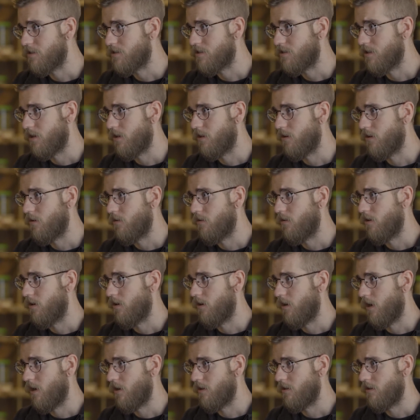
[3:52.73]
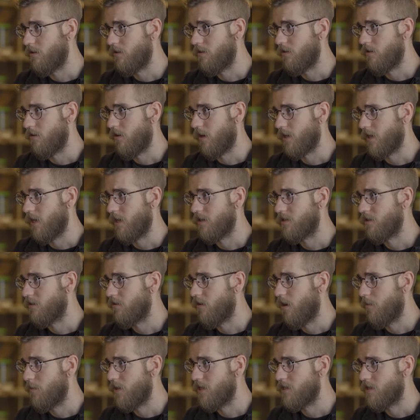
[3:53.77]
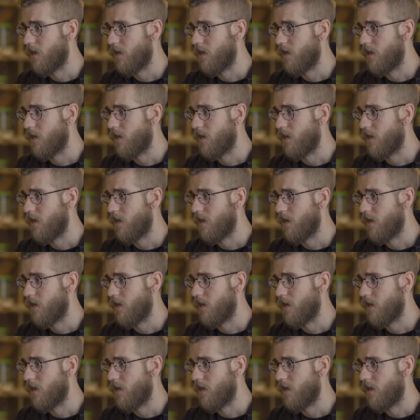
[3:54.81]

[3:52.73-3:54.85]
So, I can't tell you how many